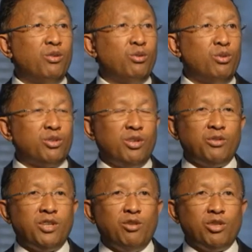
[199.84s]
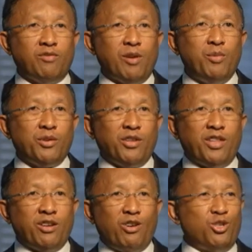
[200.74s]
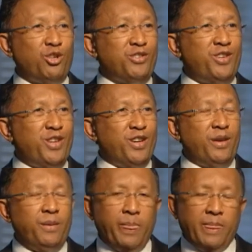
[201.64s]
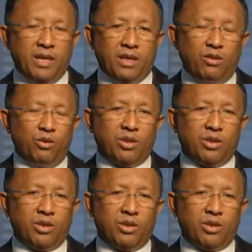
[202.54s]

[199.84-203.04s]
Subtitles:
The work in progress is continuing. It's a big job.